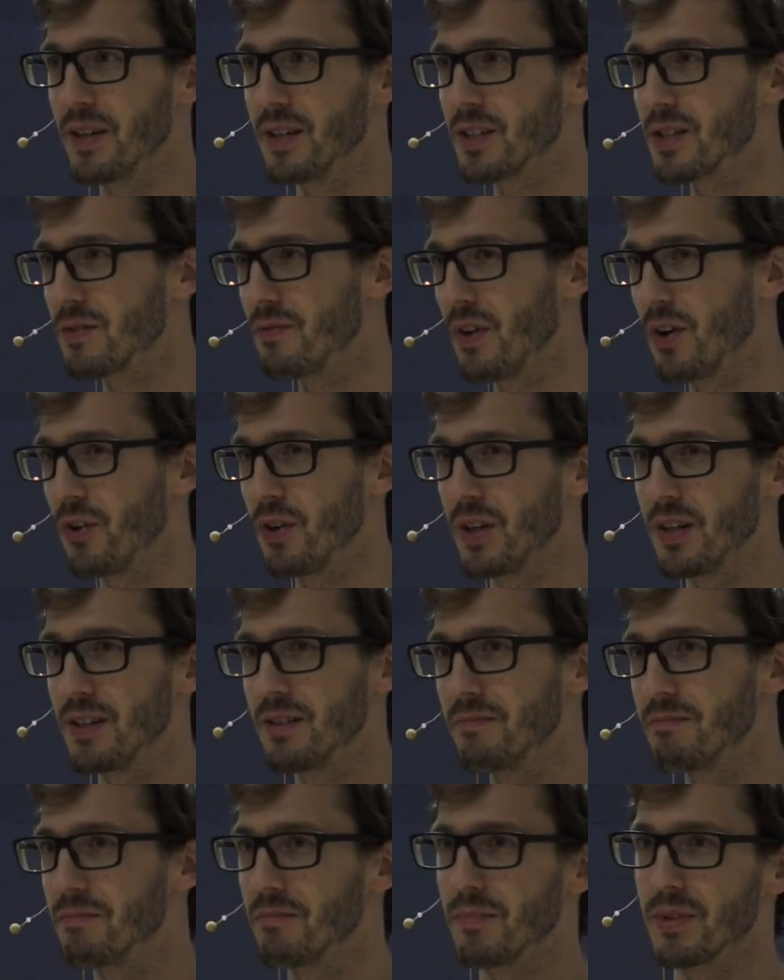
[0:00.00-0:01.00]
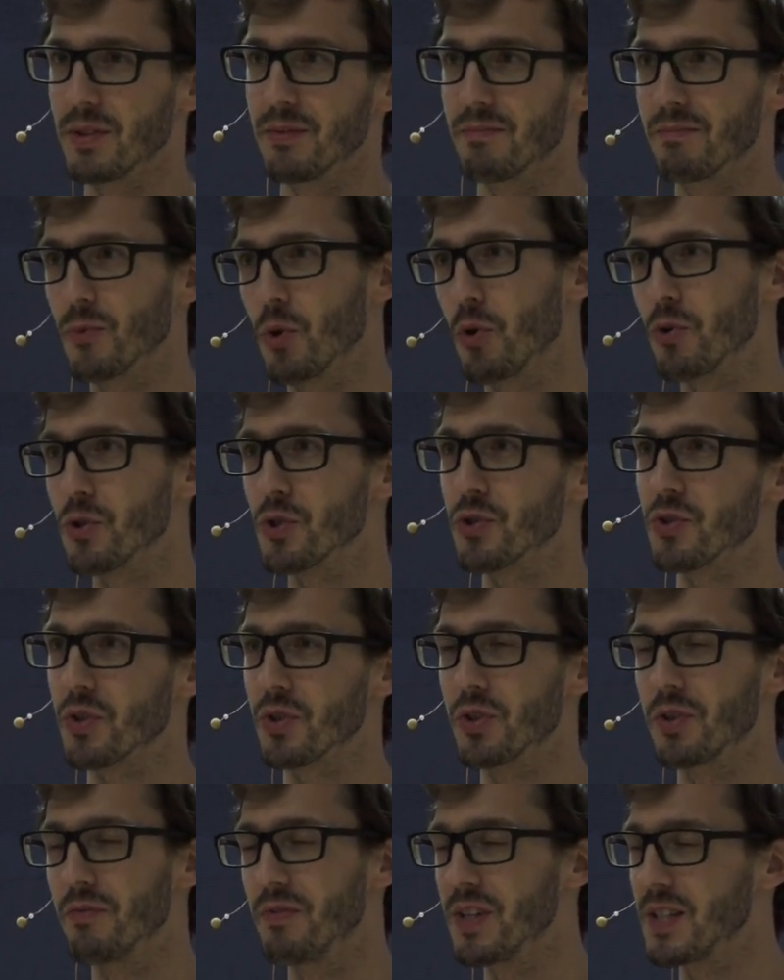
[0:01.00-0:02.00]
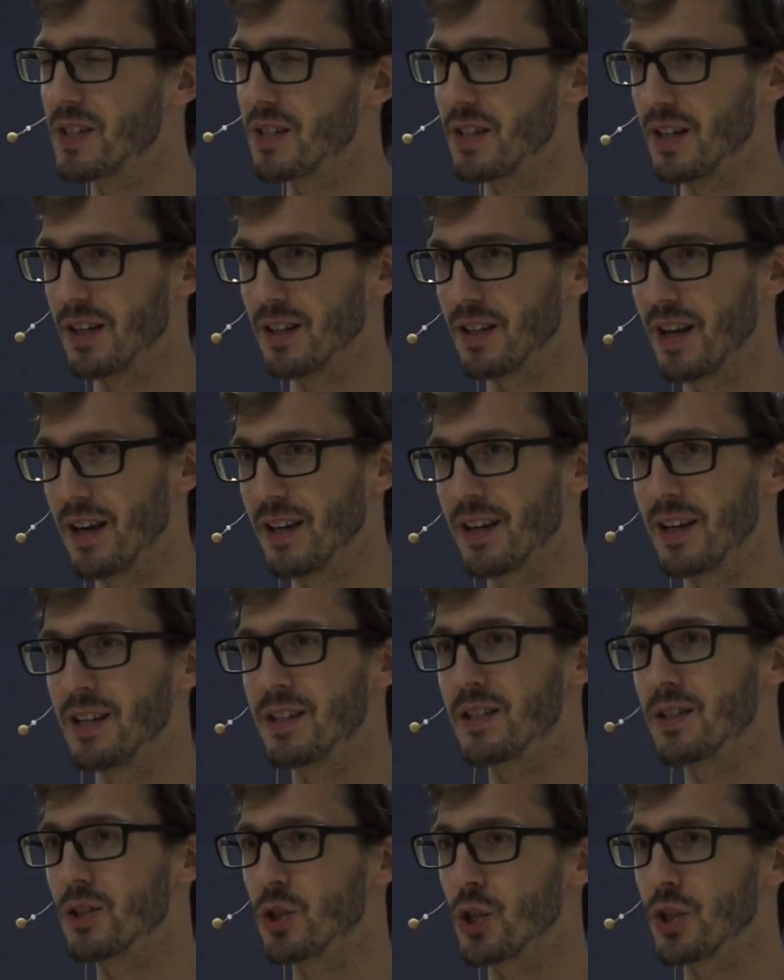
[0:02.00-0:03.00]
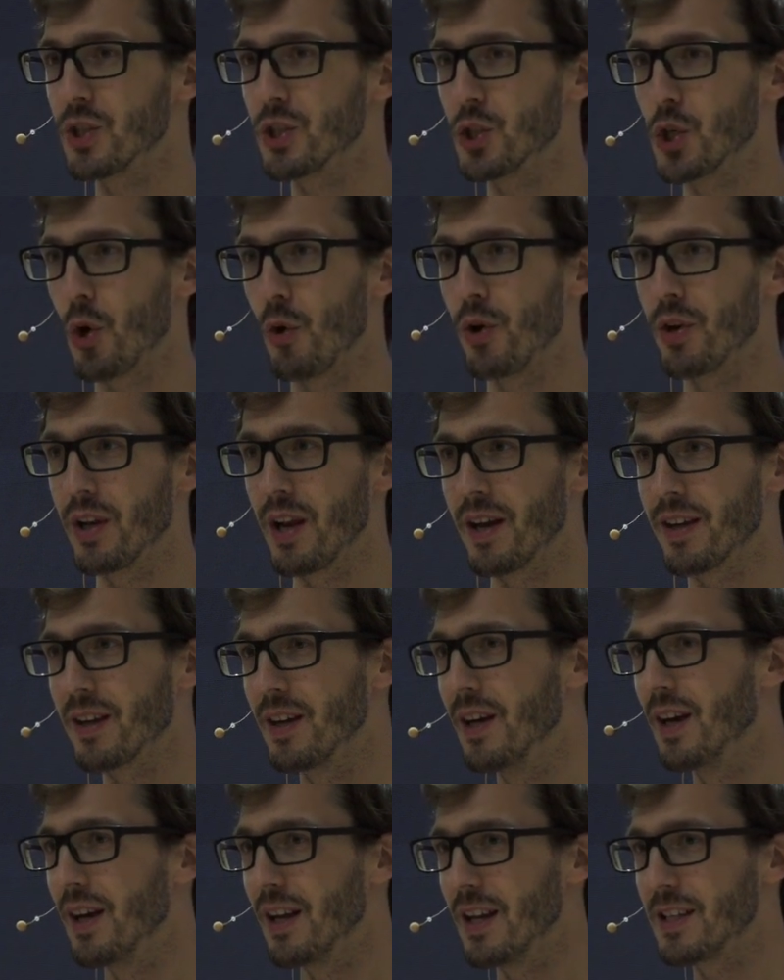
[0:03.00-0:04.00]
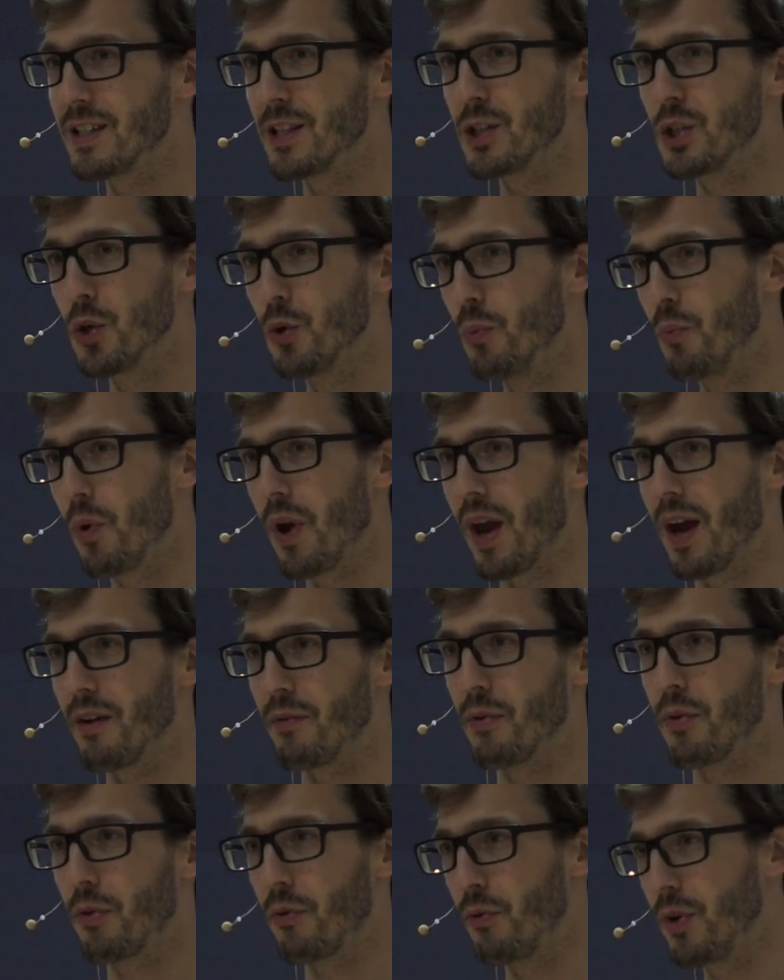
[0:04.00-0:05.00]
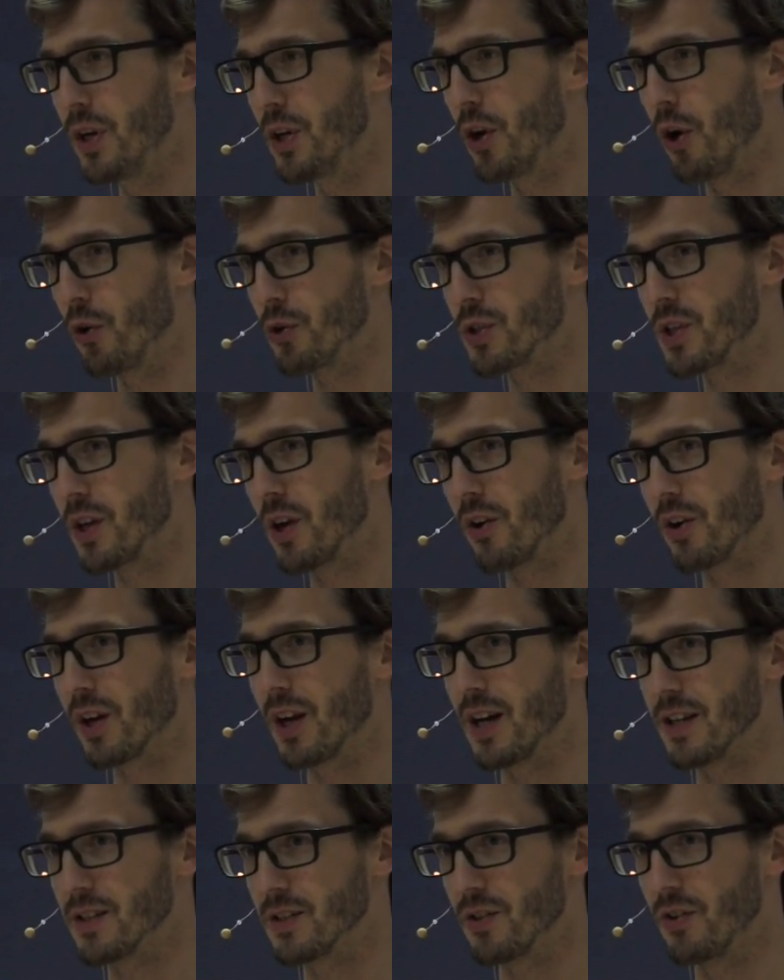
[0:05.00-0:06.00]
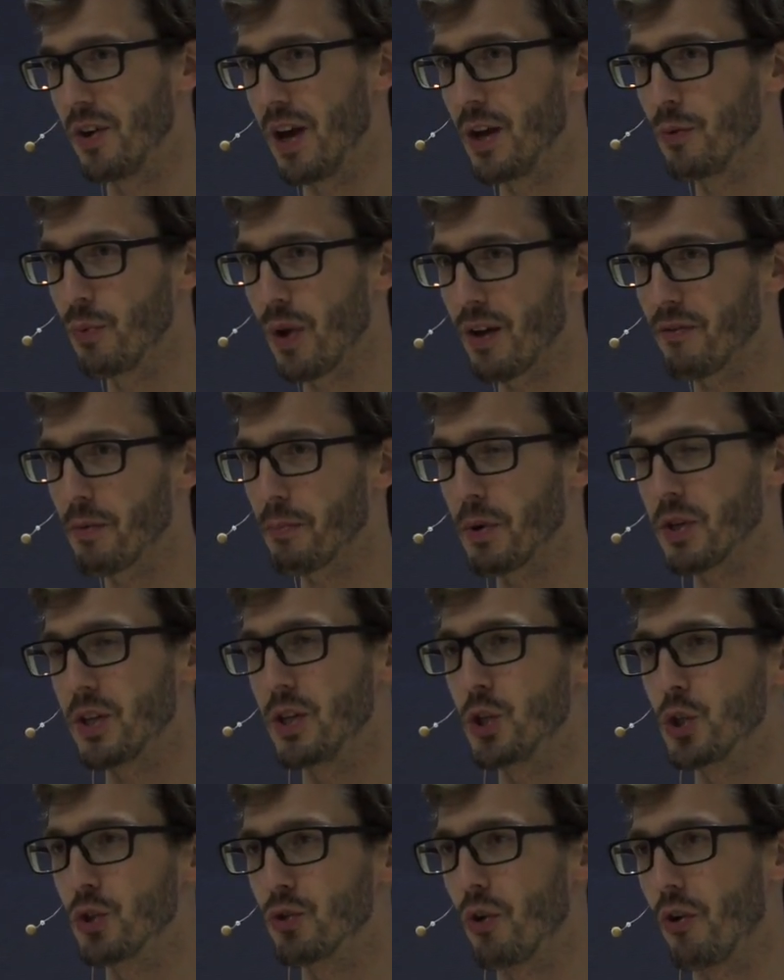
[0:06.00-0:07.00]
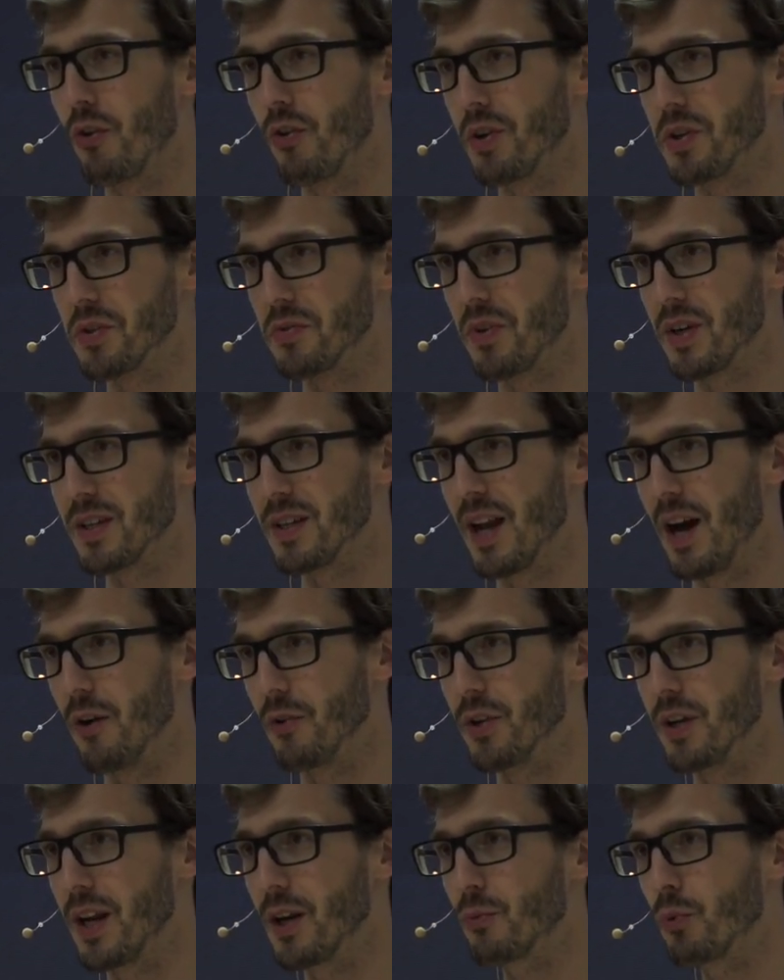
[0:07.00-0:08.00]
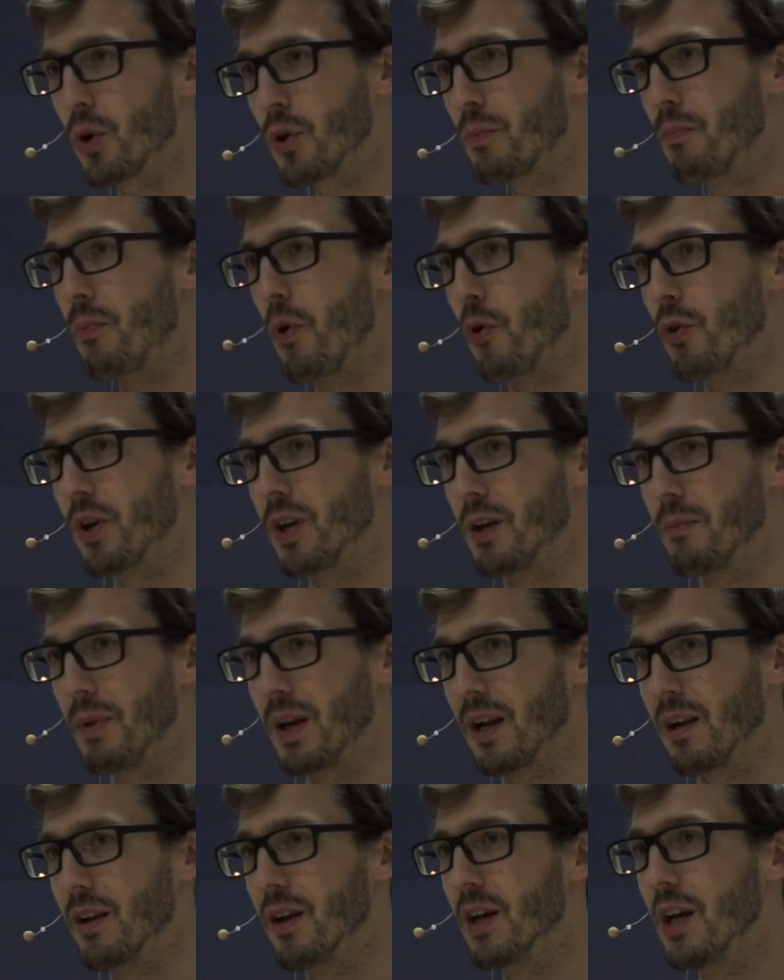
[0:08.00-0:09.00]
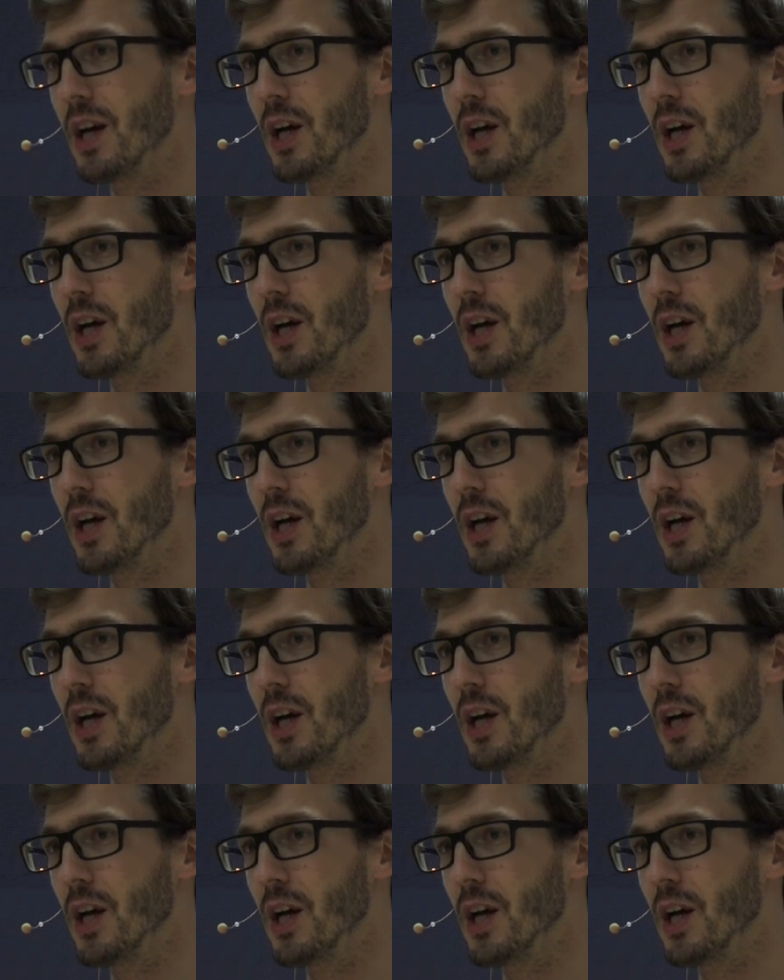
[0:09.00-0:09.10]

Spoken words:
It's very constructivistic, like it's just showing like, let's assume we have 3 nodes in our cluster and we have a partition tolerance right now. The network broke in the middle.